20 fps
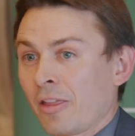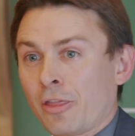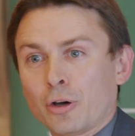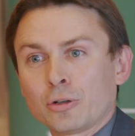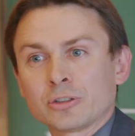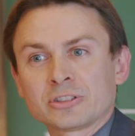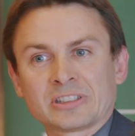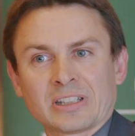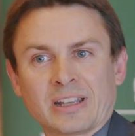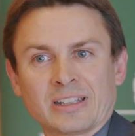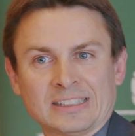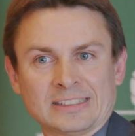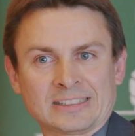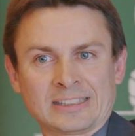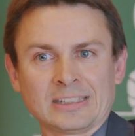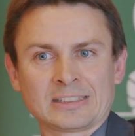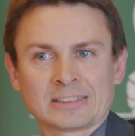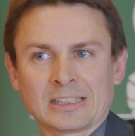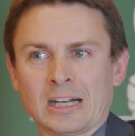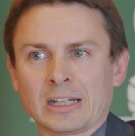Those
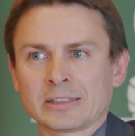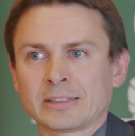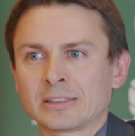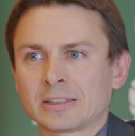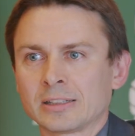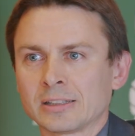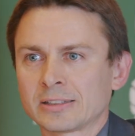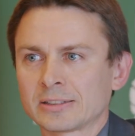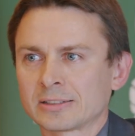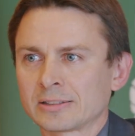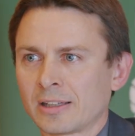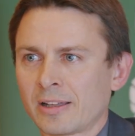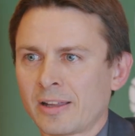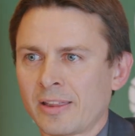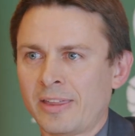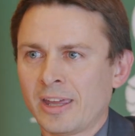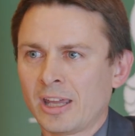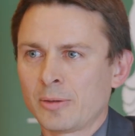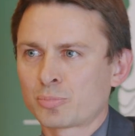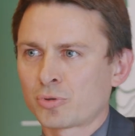6 articles,
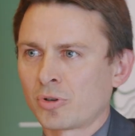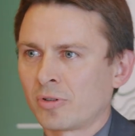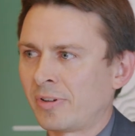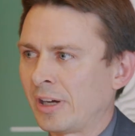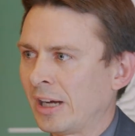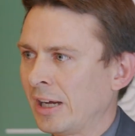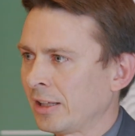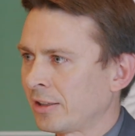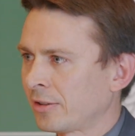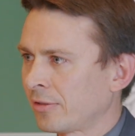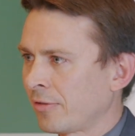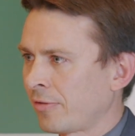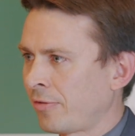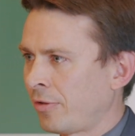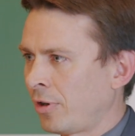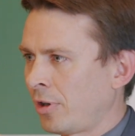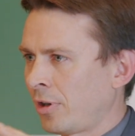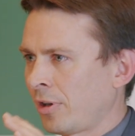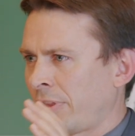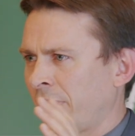they provide
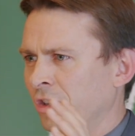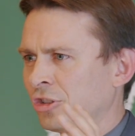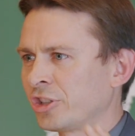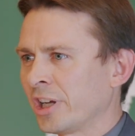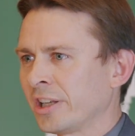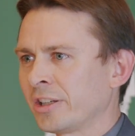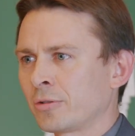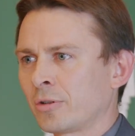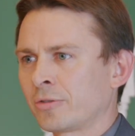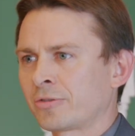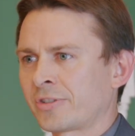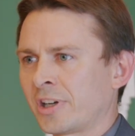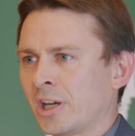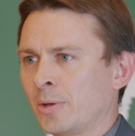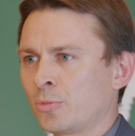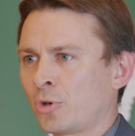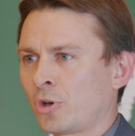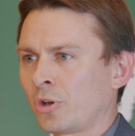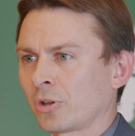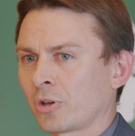for the general
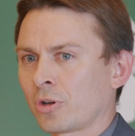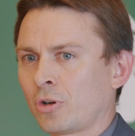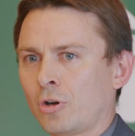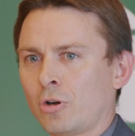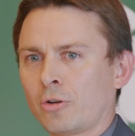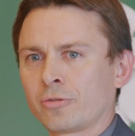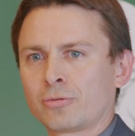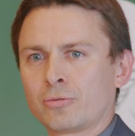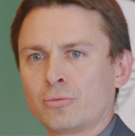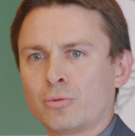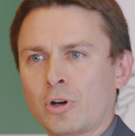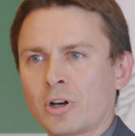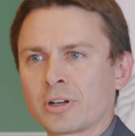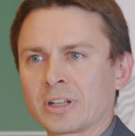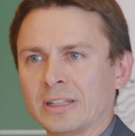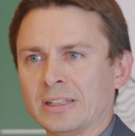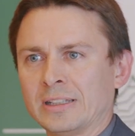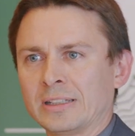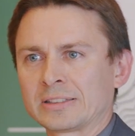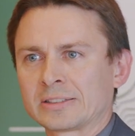framework of
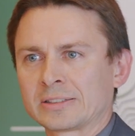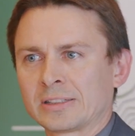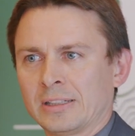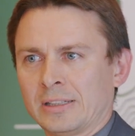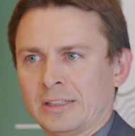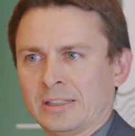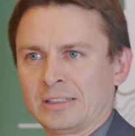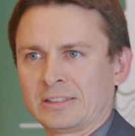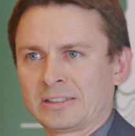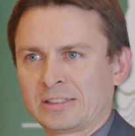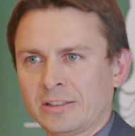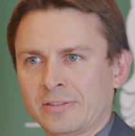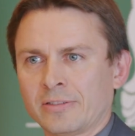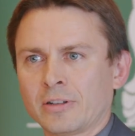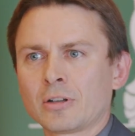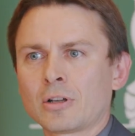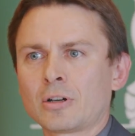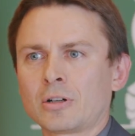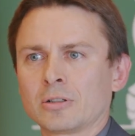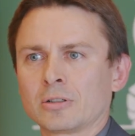what is
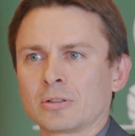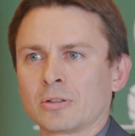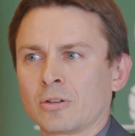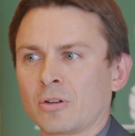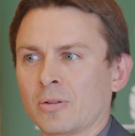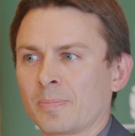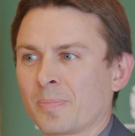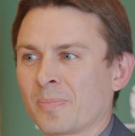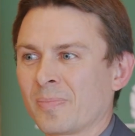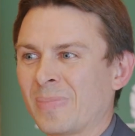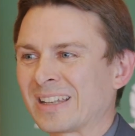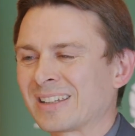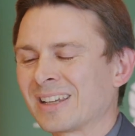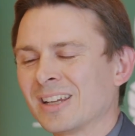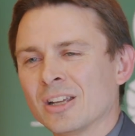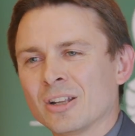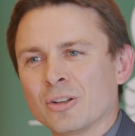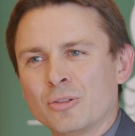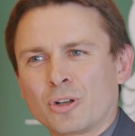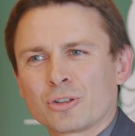civil law.
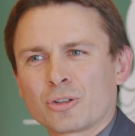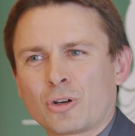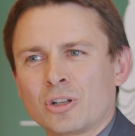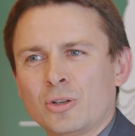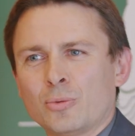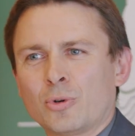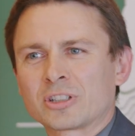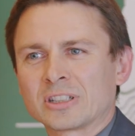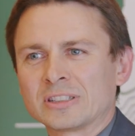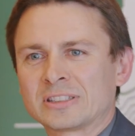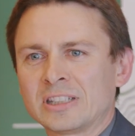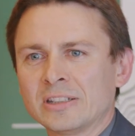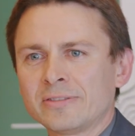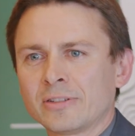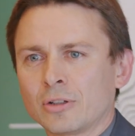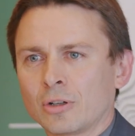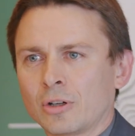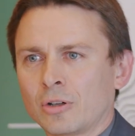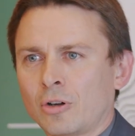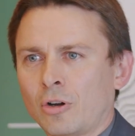But not only what is
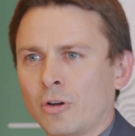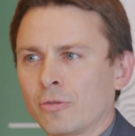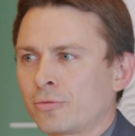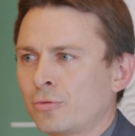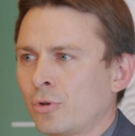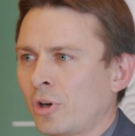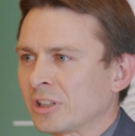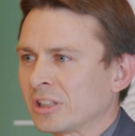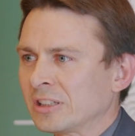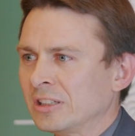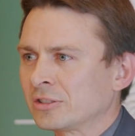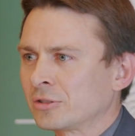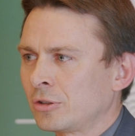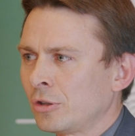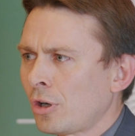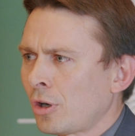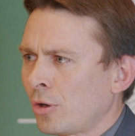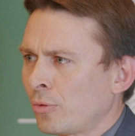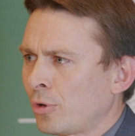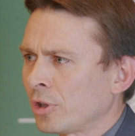civil law, of what is
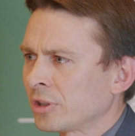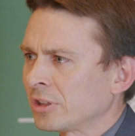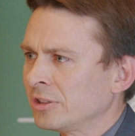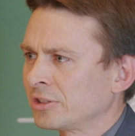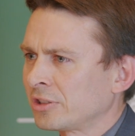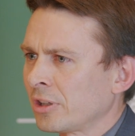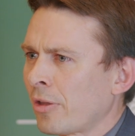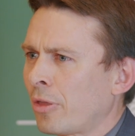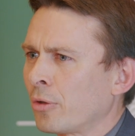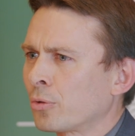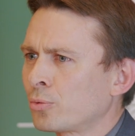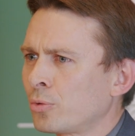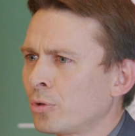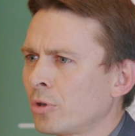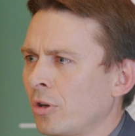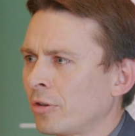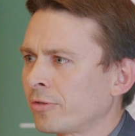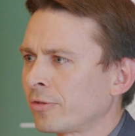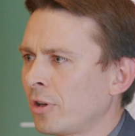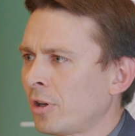law, what is the
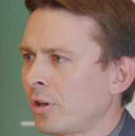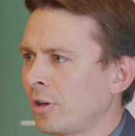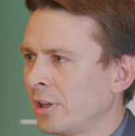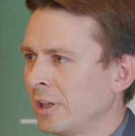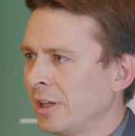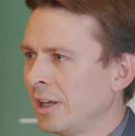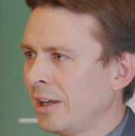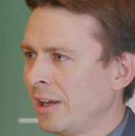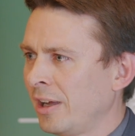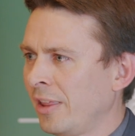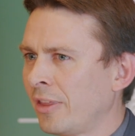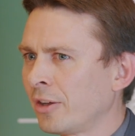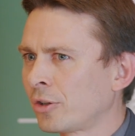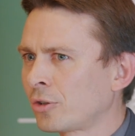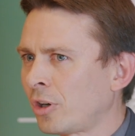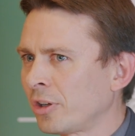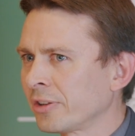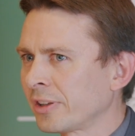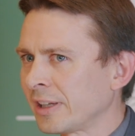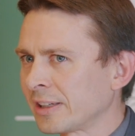rule of law in the
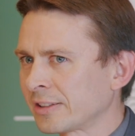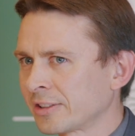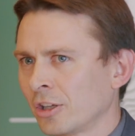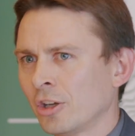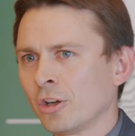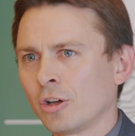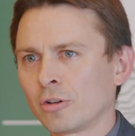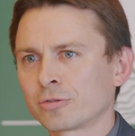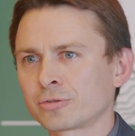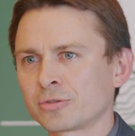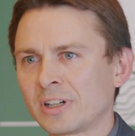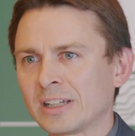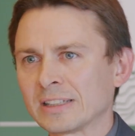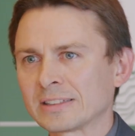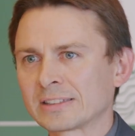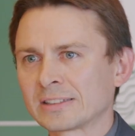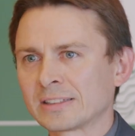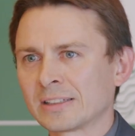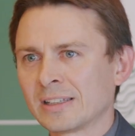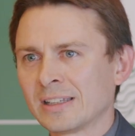context of
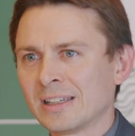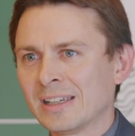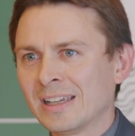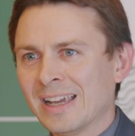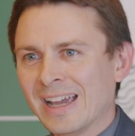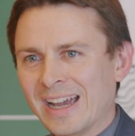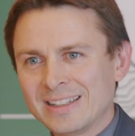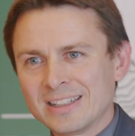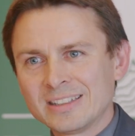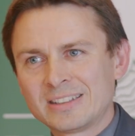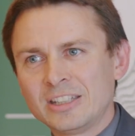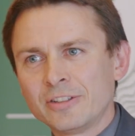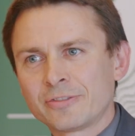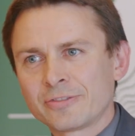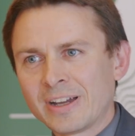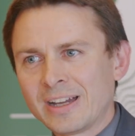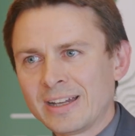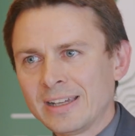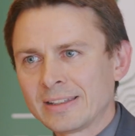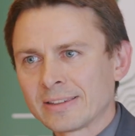France. And it
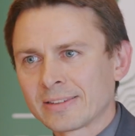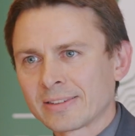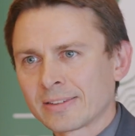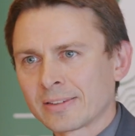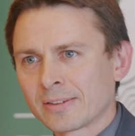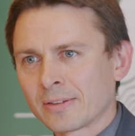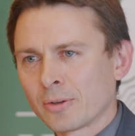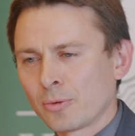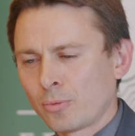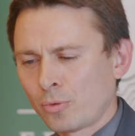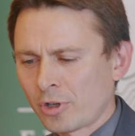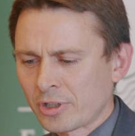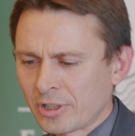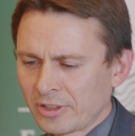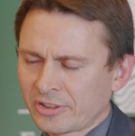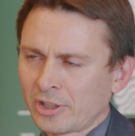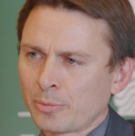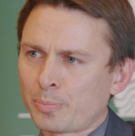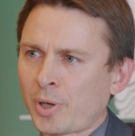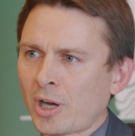defines what
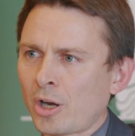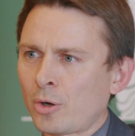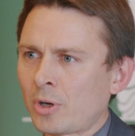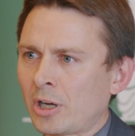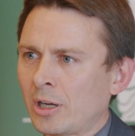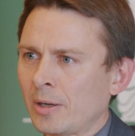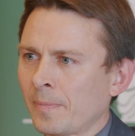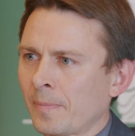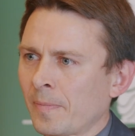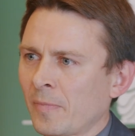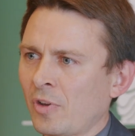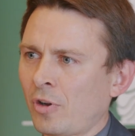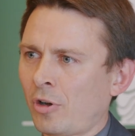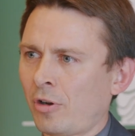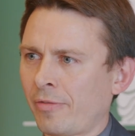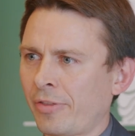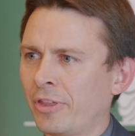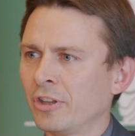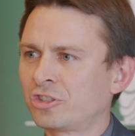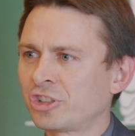is the power
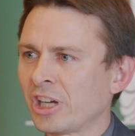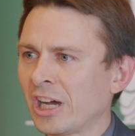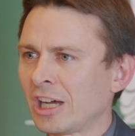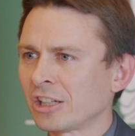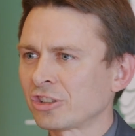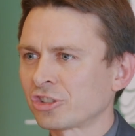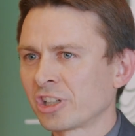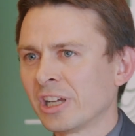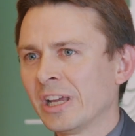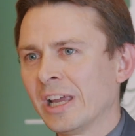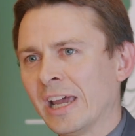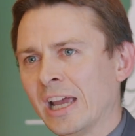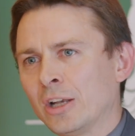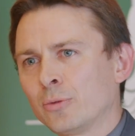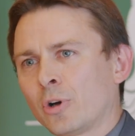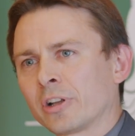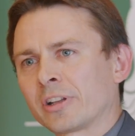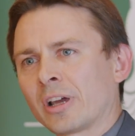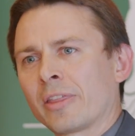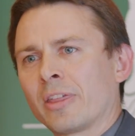of the judge
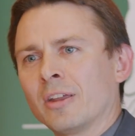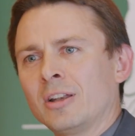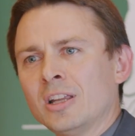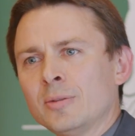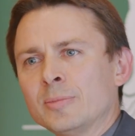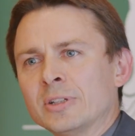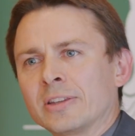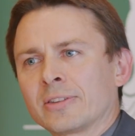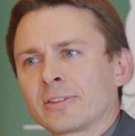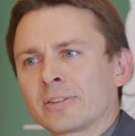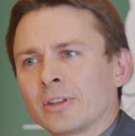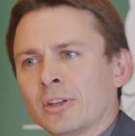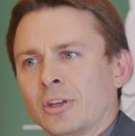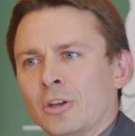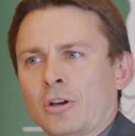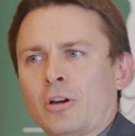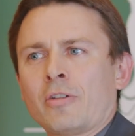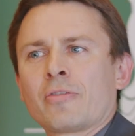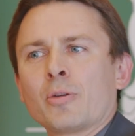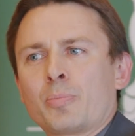and what are the limits
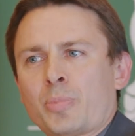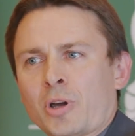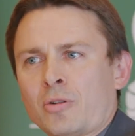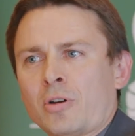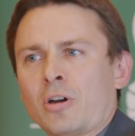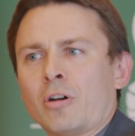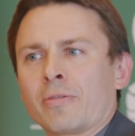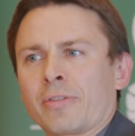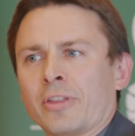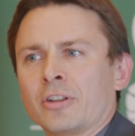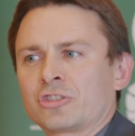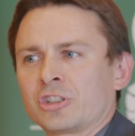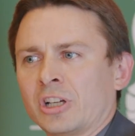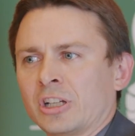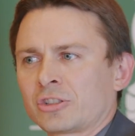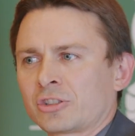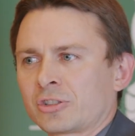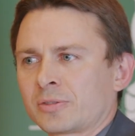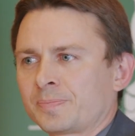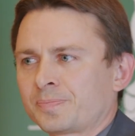of the power of the
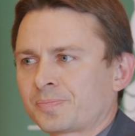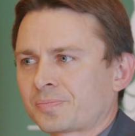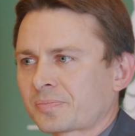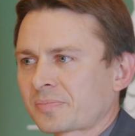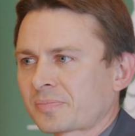judge.